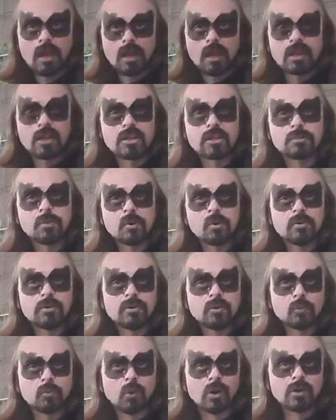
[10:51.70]
And I suppose
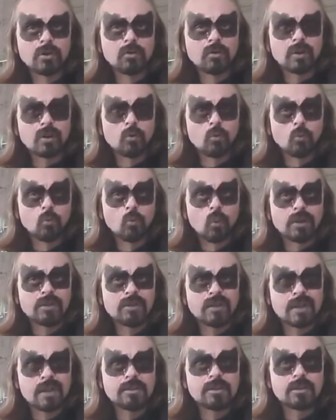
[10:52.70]
you're wondering what
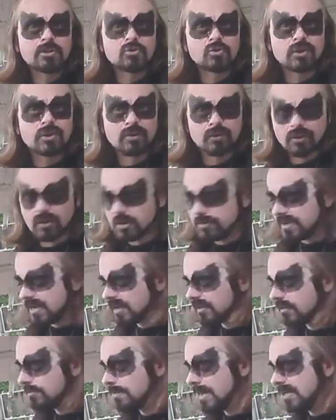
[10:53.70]
tasty treats are going to be on
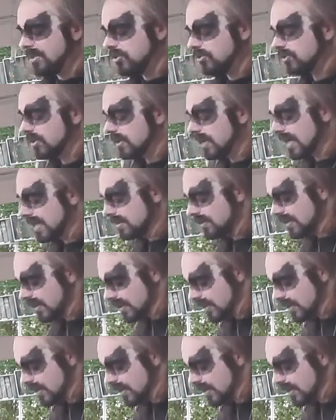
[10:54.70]
the menu tonight.